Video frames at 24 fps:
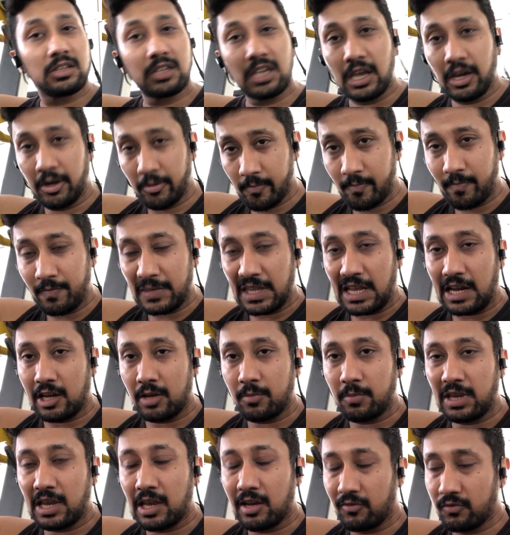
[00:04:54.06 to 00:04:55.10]
then that
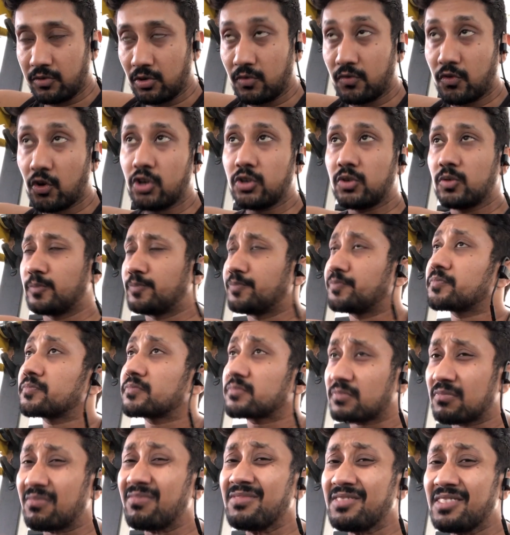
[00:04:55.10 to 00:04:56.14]
will be helpful for you.
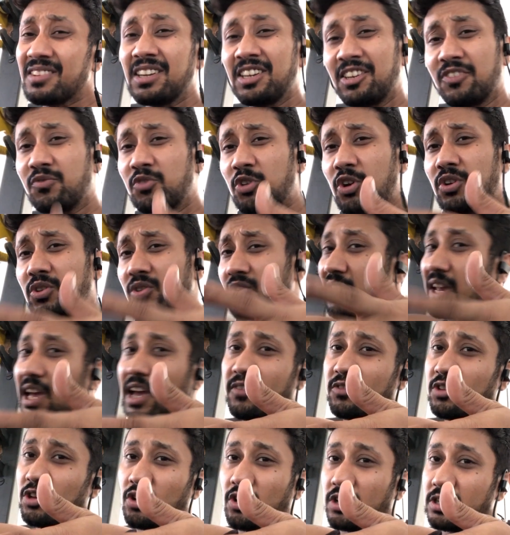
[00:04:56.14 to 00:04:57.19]
If not, you'll
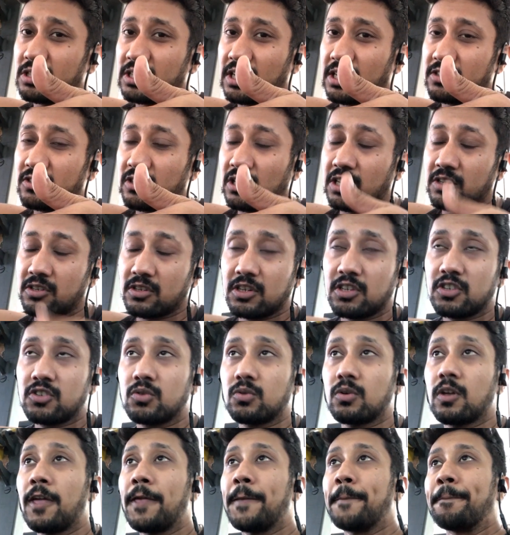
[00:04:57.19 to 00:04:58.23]
have the noise isolation
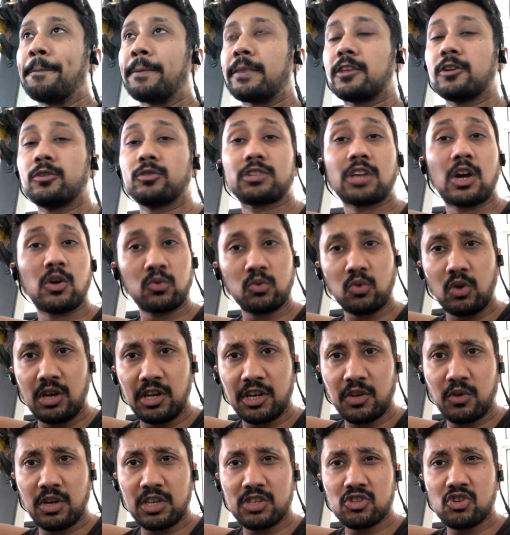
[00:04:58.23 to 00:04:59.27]
issue. So sound
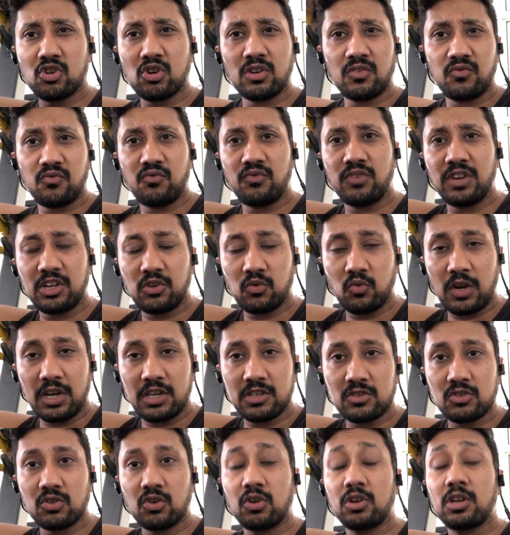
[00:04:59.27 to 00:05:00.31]
quality wise good, fit
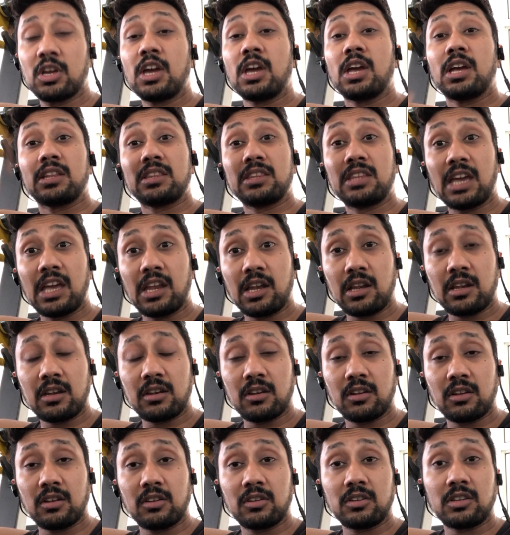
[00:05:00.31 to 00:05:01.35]
wise good. Then
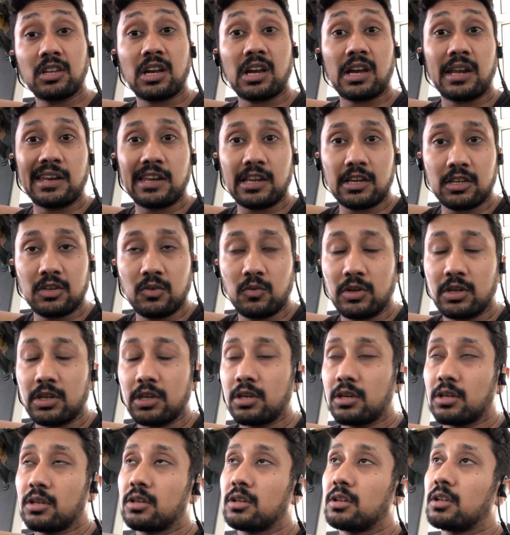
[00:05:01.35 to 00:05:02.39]
the
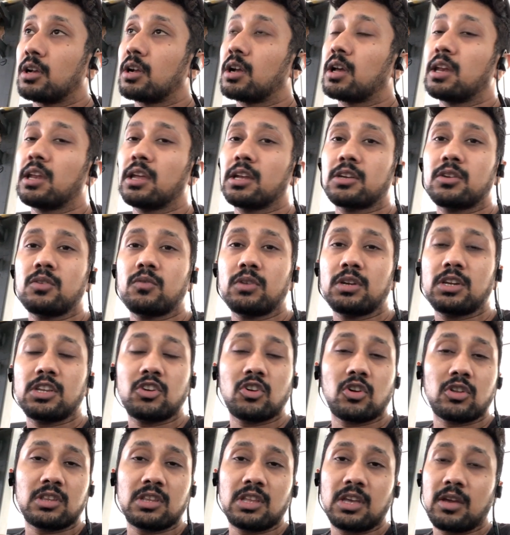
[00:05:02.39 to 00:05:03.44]

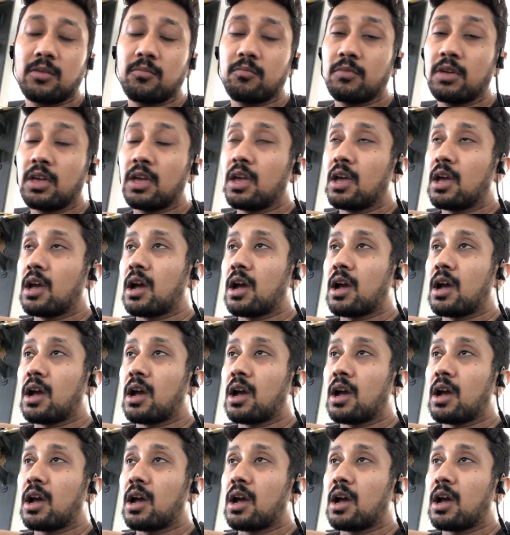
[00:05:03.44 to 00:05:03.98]
connectivity on them,